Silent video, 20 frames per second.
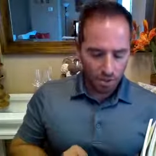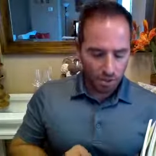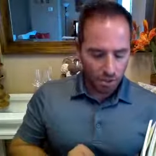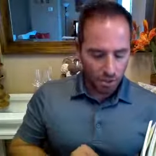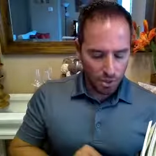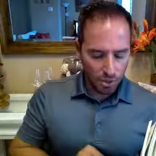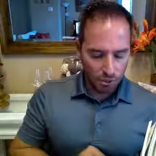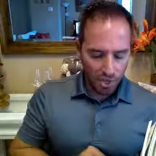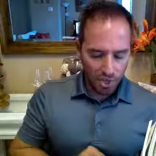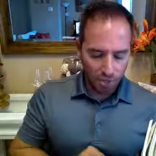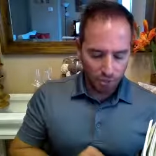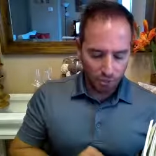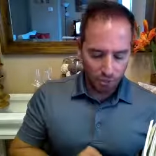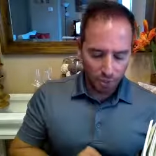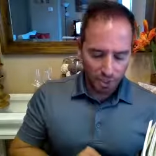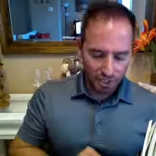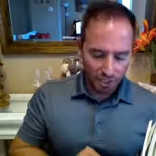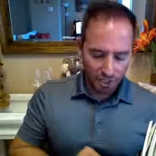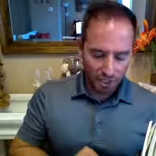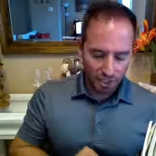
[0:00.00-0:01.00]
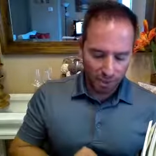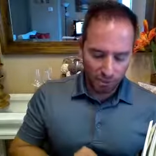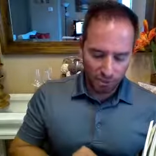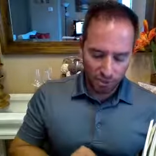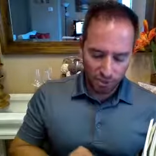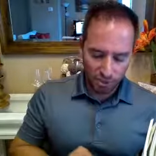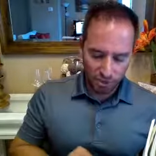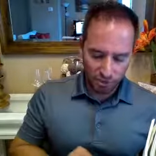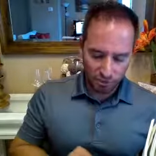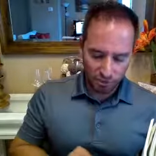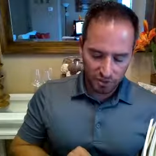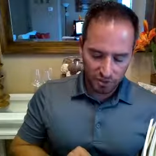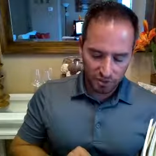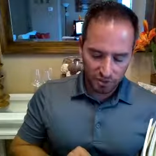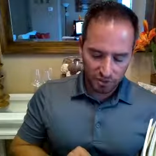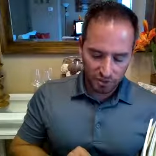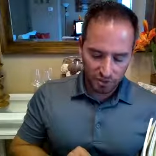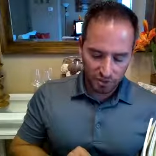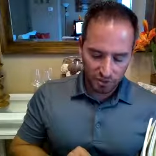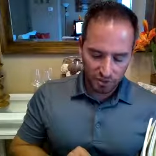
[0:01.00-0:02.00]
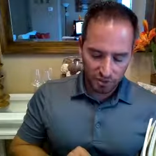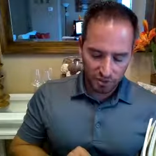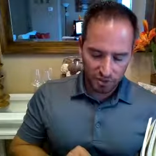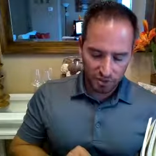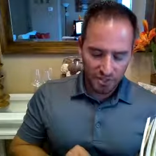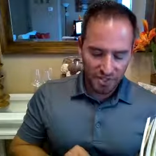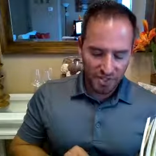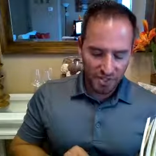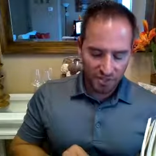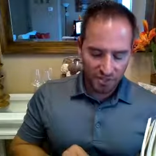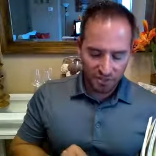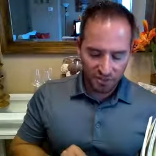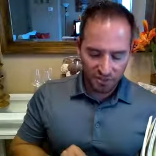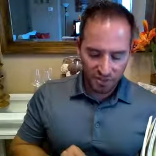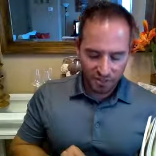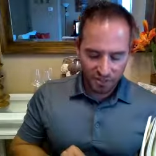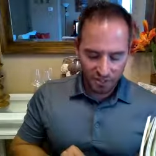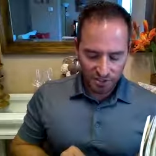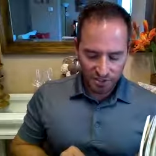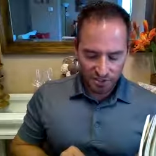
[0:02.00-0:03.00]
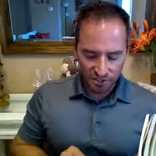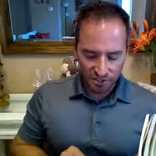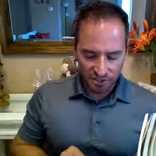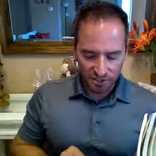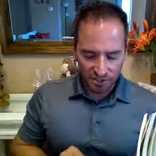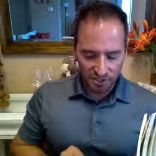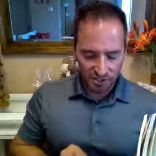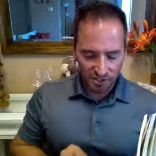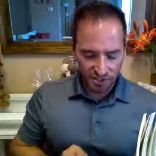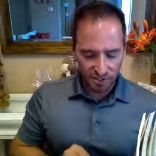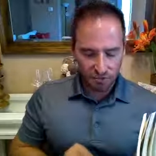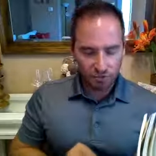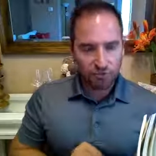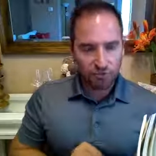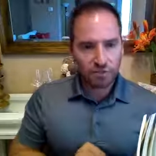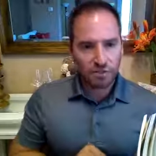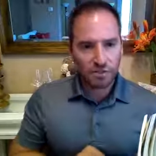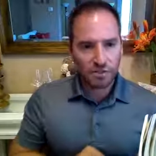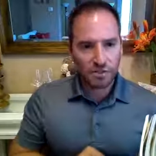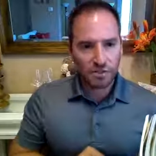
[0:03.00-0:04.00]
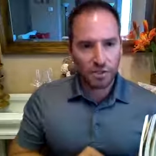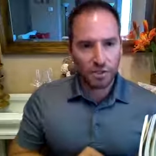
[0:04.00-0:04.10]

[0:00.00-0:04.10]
no matter what name you give it, that intelligence is the first